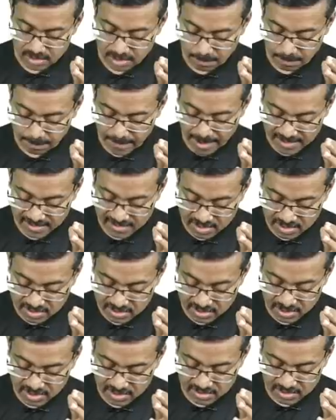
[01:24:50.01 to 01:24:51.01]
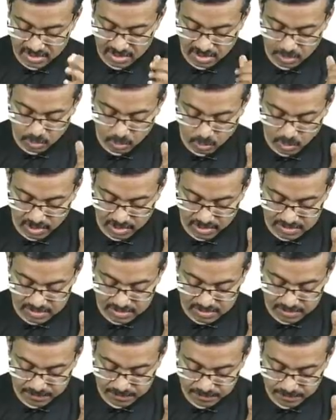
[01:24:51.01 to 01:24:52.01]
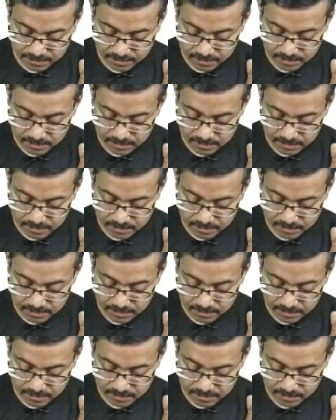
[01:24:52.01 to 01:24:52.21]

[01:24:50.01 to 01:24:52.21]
The passenger is the nucleus.